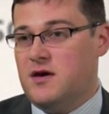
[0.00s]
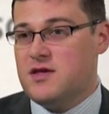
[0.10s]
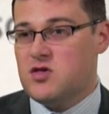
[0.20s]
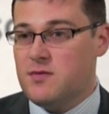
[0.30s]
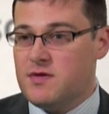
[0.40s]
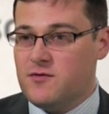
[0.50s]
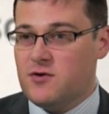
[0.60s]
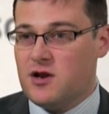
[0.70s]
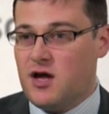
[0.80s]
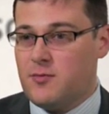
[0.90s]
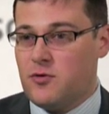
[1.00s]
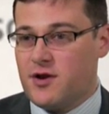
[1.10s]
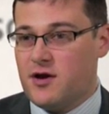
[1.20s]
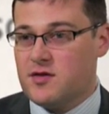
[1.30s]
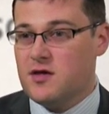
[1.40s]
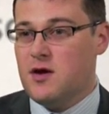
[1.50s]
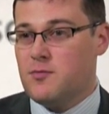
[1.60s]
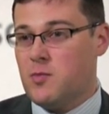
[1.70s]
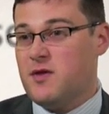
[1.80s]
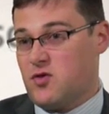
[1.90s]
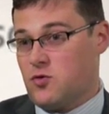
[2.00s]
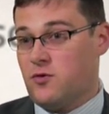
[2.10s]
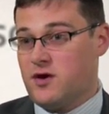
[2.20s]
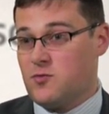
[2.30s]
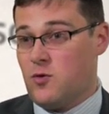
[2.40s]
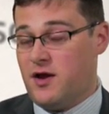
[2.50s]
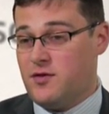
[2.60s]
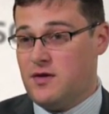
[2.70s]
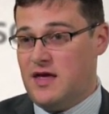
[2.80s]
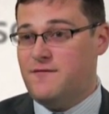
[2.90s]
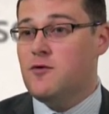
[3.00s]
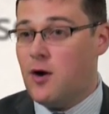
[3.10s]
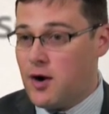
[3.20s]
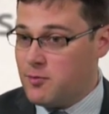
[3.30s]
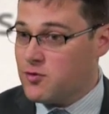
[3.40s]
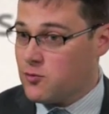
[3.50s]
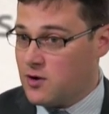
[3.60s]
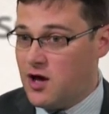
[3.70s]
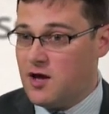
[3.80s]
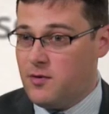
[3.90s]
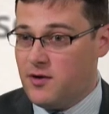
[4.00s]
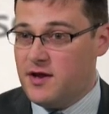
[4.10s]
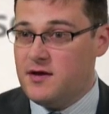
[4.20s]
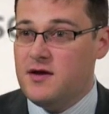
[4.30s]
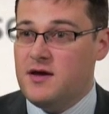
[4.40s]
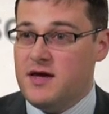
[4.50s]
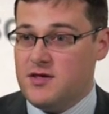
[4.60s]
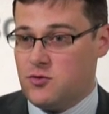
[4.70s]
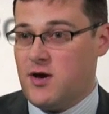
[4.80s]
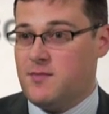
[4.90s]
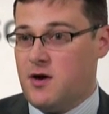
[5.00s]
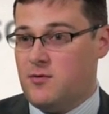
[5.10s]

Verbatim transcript: In terms of lookalike products, probably the strongest right, if you are able to rely upon it, is trademark